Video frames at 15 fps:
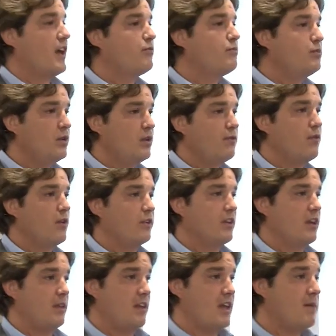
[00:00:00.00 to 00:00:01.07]
as beautiful as
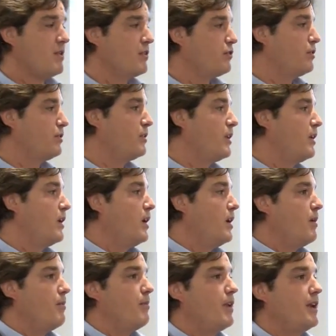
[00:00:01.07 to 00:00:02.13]
the Amazon,
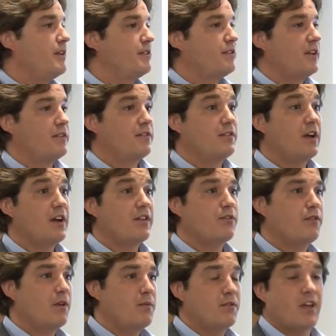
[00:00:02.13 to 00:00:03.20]
but it's, it's not as
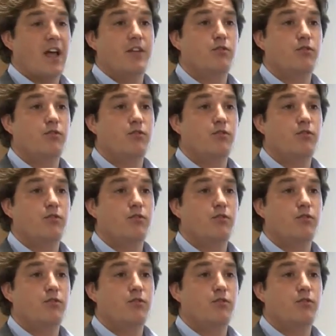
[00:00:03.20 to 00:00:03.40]
famous.